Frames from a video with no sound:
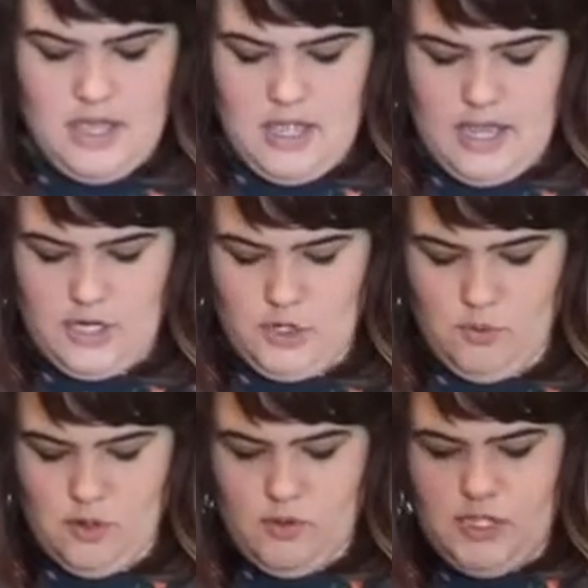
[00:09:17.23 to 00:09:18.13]
and you
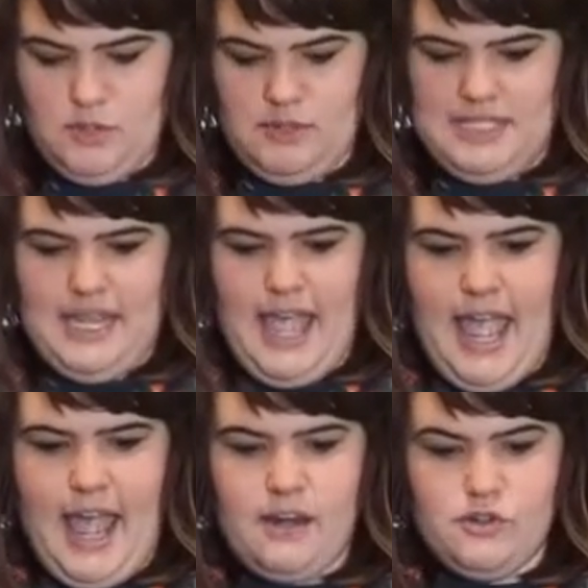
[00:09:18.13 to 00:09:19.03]
are going to
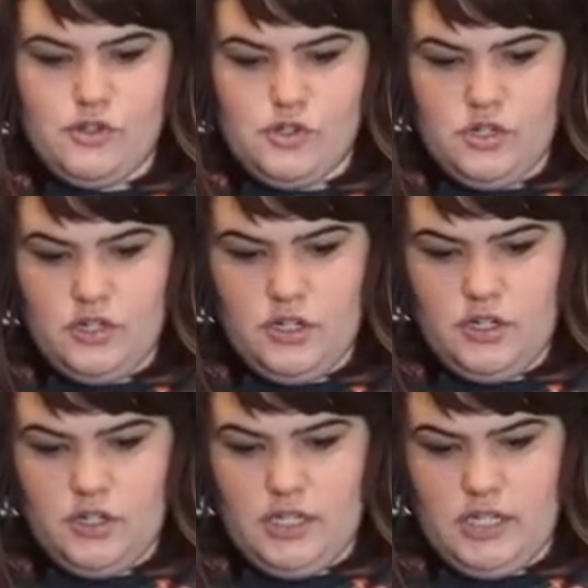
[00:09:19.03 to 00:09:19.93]
attach
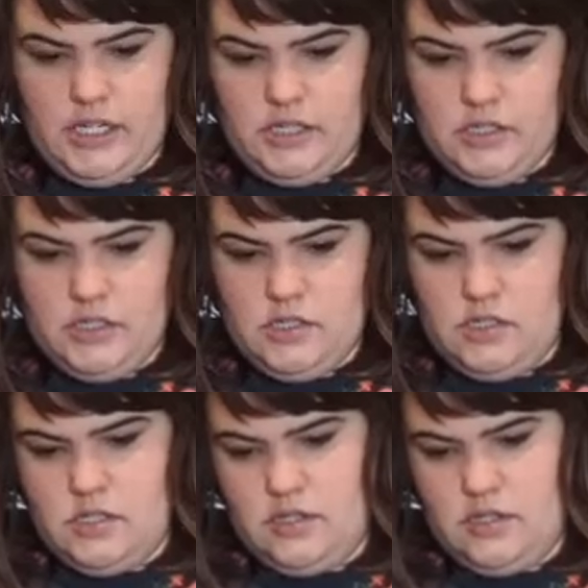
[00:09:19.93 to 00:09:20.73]
your ears.